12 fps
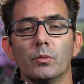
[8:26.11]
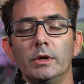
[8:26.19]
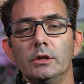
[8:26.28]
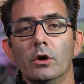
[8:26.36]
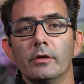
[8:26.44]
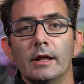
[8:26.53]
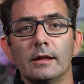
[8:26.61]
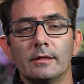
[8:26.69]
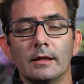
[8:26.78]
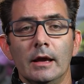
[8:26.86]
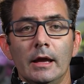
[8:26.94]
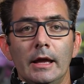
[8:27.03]
We know that
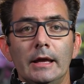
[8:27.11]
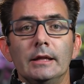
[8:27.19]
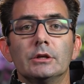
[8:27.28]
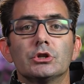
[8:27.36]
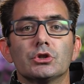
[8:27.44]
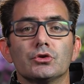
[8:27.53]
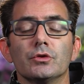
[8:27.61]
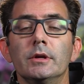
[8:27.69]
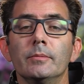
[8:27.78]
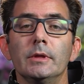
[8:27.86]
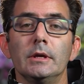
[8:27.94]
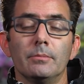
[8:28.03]
it's an
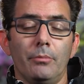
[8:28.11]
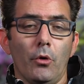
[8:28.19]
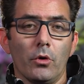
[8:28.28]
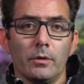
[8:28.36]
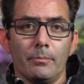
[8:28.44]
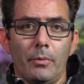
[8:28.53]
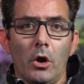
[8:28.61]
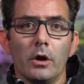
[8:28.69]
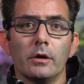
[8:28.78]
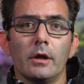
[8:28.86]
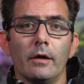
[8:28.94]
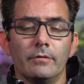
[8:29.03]
extremely important
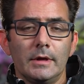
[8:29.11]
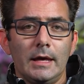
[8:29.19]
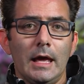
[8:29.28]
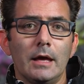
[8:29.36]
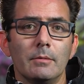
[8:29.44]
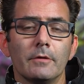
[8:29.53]
part of the game,